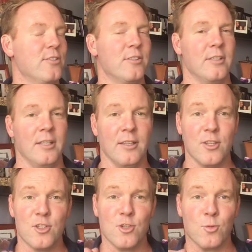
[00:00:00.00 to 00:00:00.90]
See,
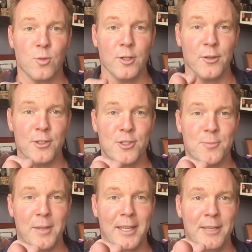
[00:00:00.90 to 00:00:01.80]
this is real. This
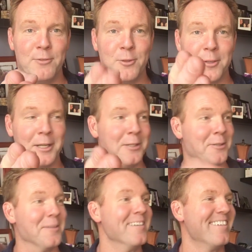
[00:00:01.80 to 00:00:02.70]
is behavior right
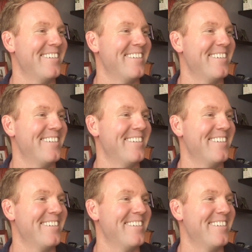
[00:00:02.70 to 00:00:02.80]
here.